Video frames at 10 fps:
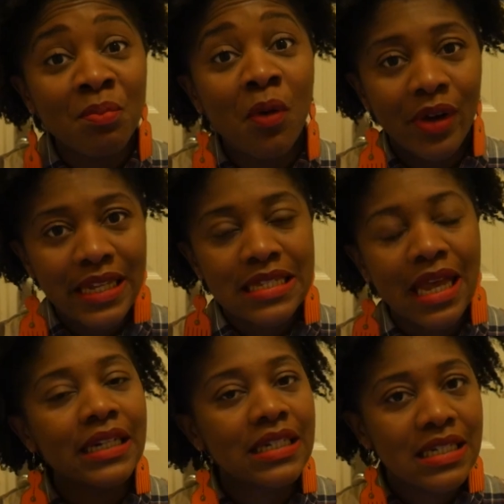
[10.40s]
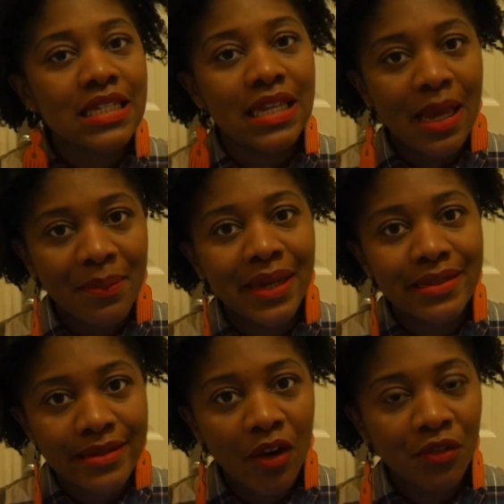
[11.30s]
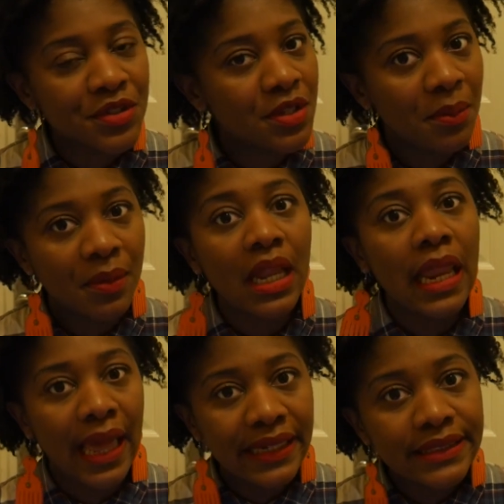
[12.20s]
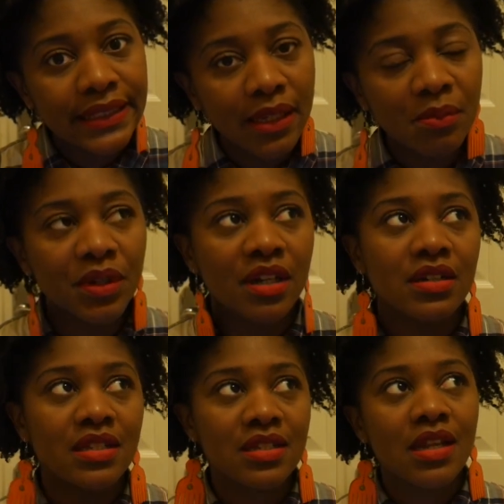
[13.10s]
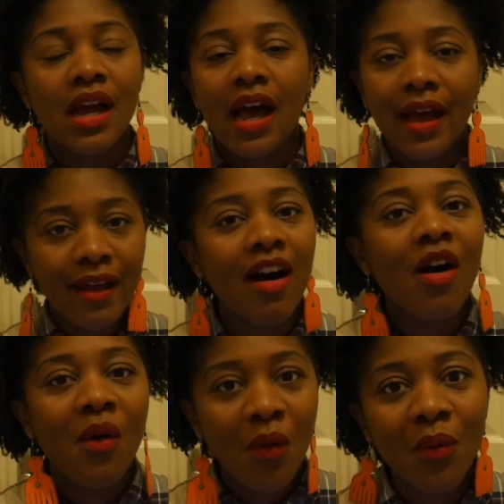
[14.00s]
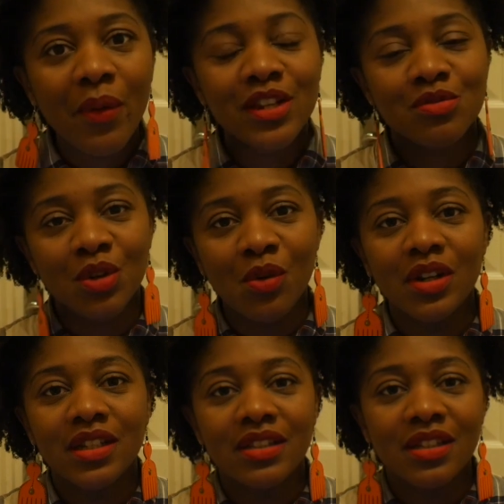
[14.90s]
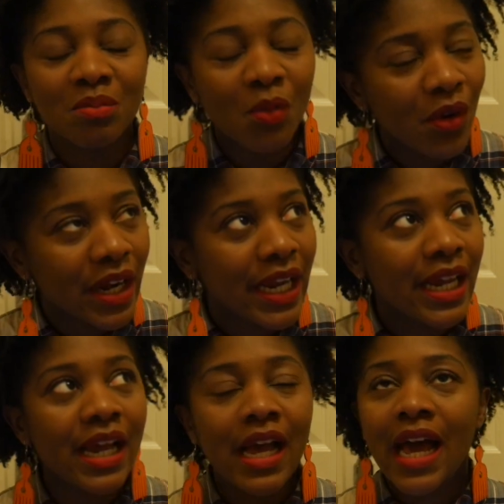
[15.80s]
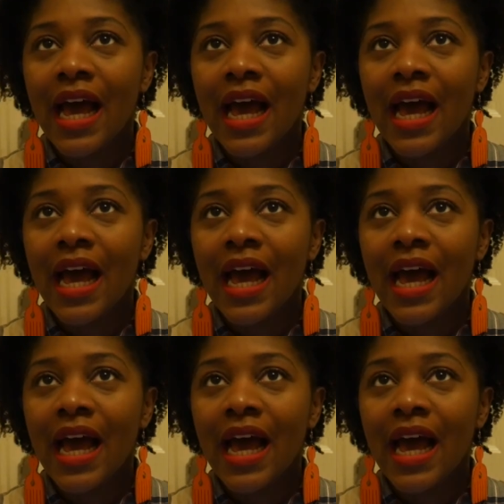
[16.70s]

point, I need to get myself some lighting because I can't always record in the morning.